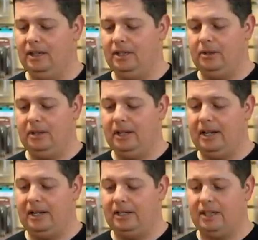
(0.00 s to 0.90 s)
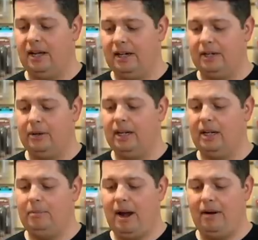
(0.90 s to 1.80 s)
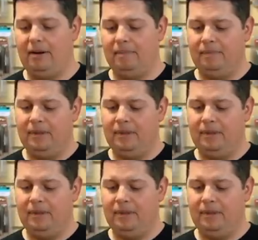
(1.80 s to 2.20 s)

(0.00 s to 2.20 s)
So you're gonna get a ton of cranking power.